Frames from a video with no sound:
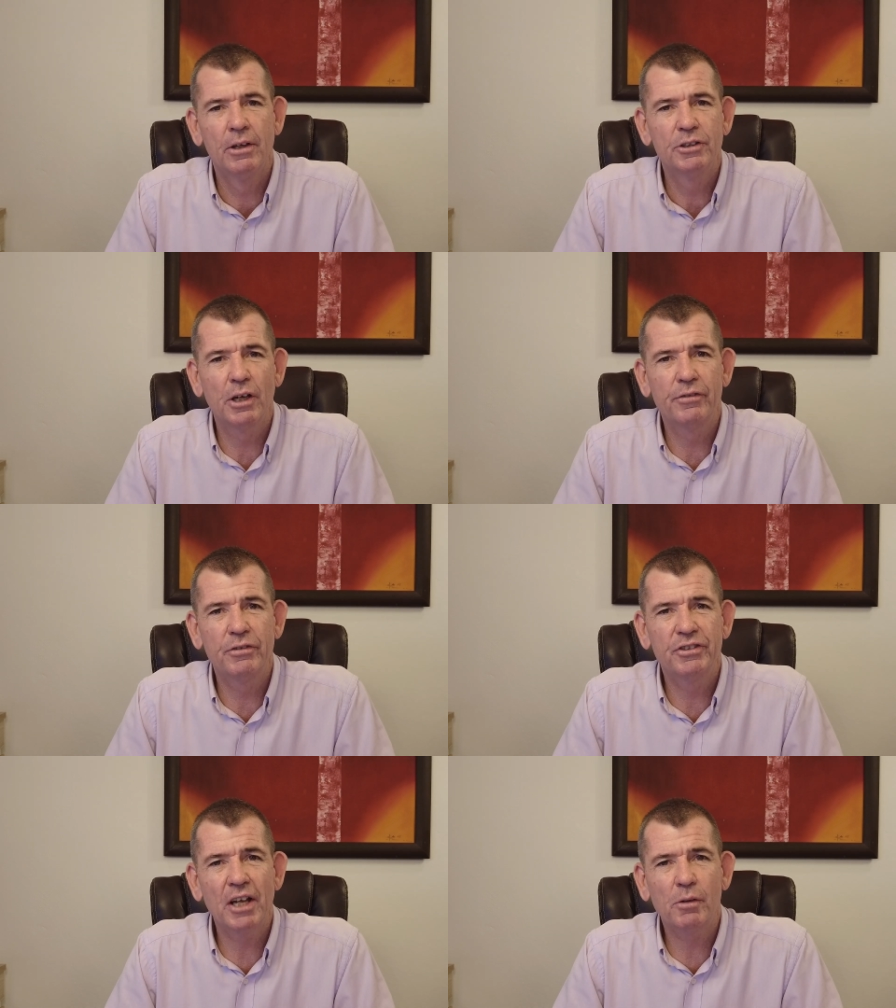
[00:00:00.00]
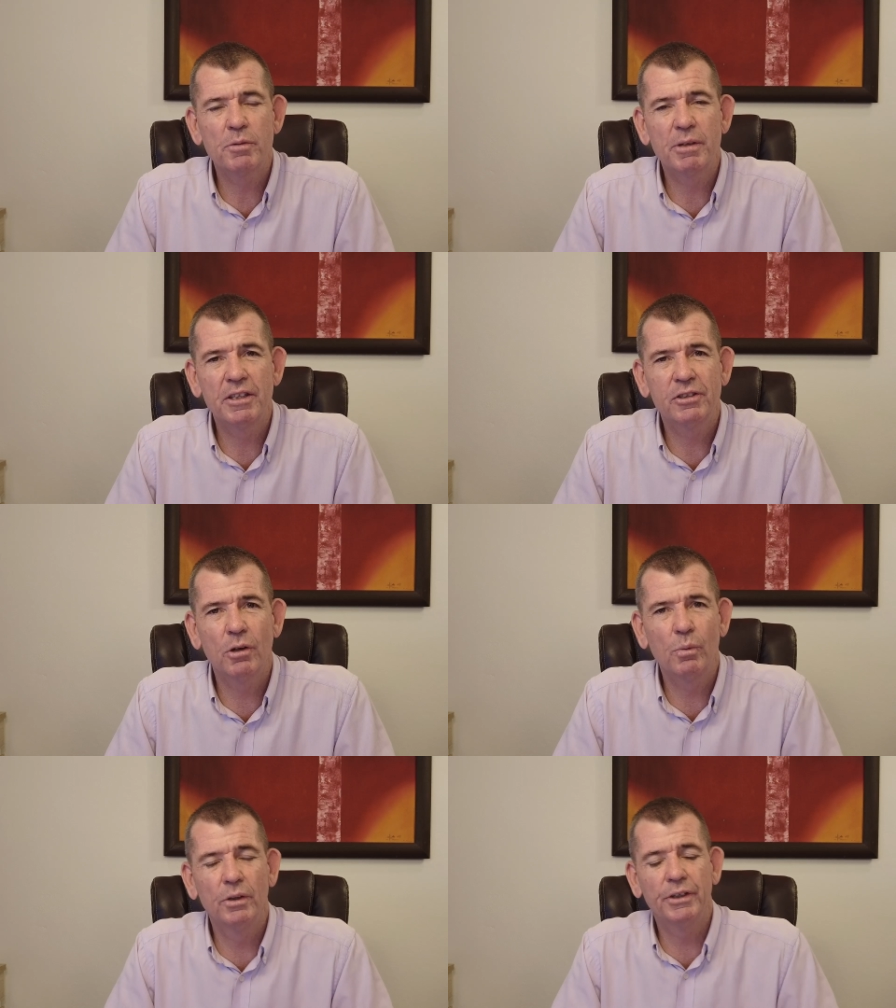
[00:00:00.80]
So if you've stuck with me this
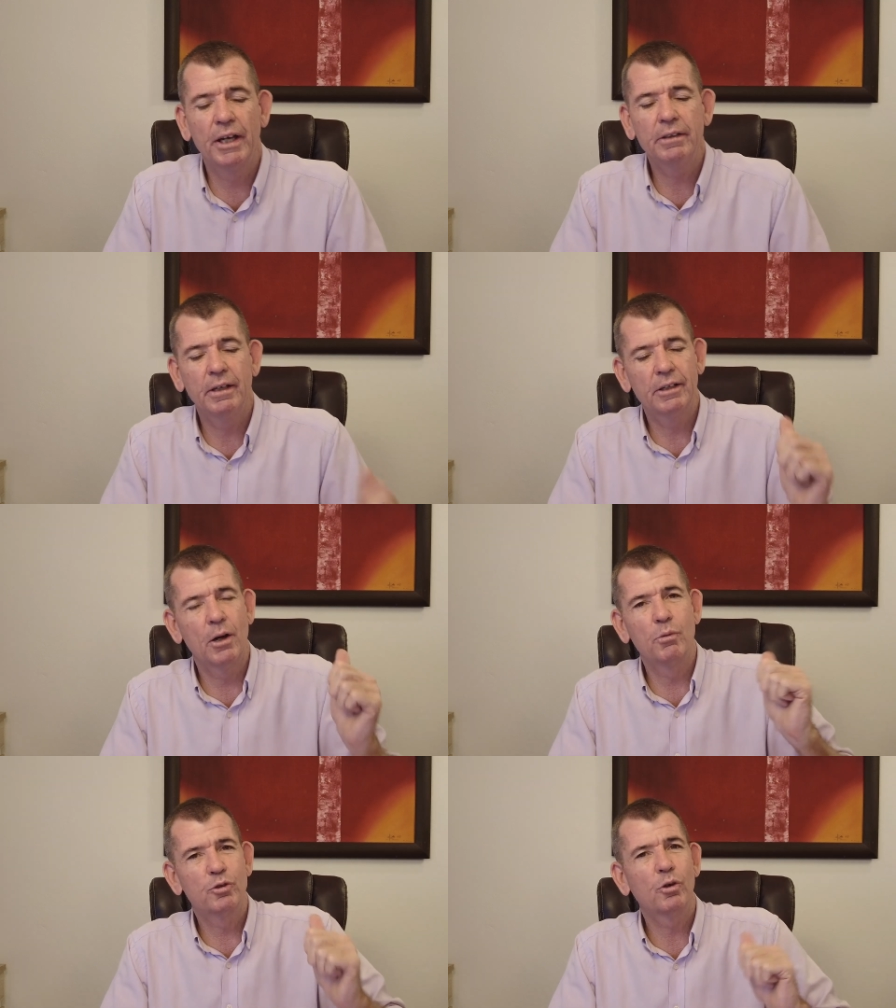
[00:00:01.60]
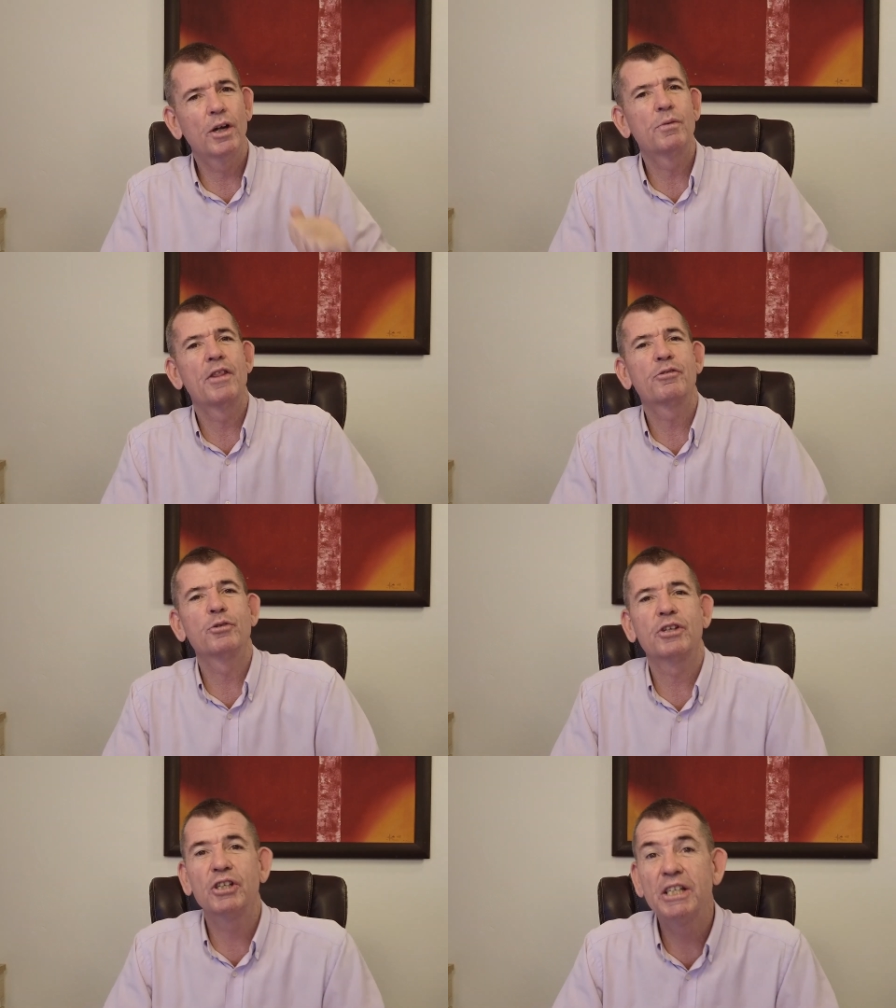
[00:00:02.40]
long, well done, and I will try and run through
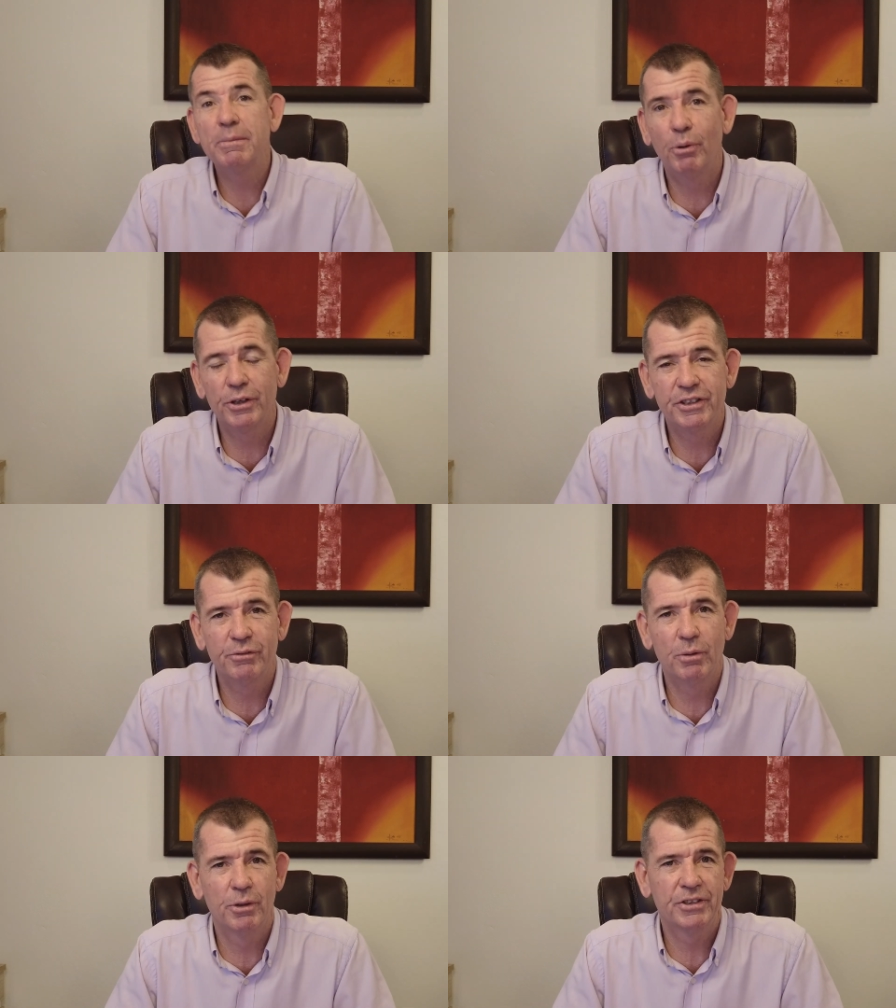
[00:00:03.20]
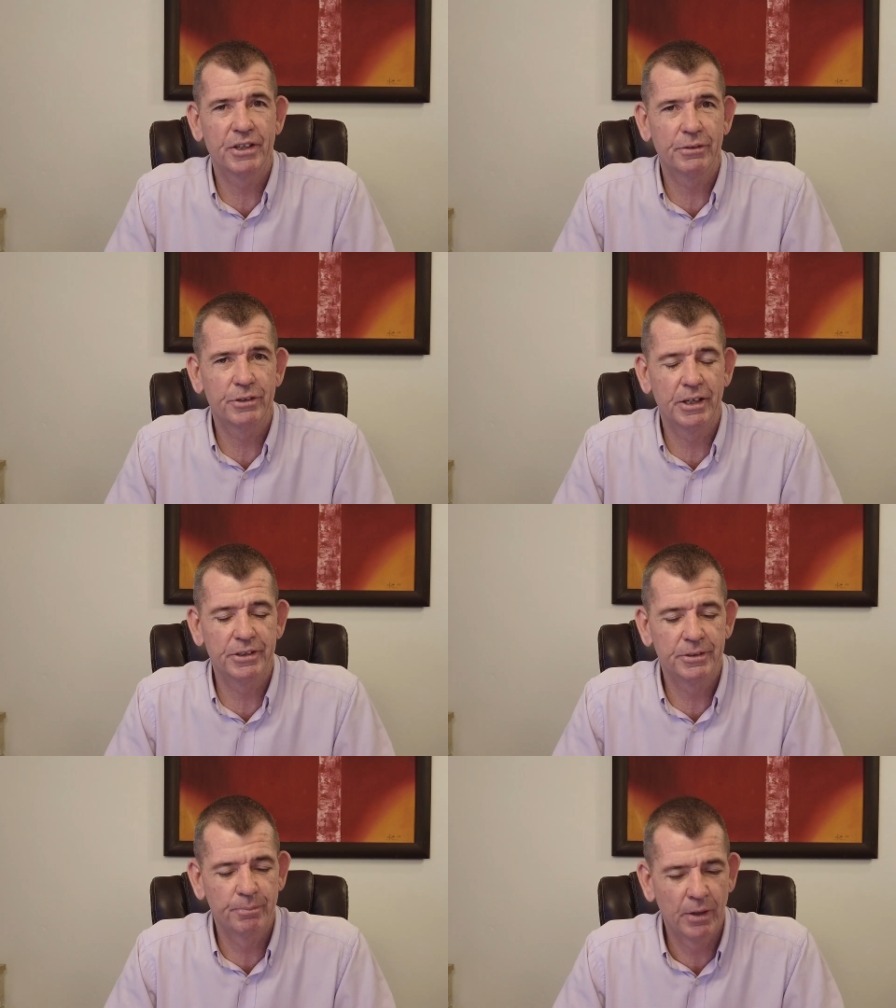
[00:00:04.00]
the key points of what my stuff does.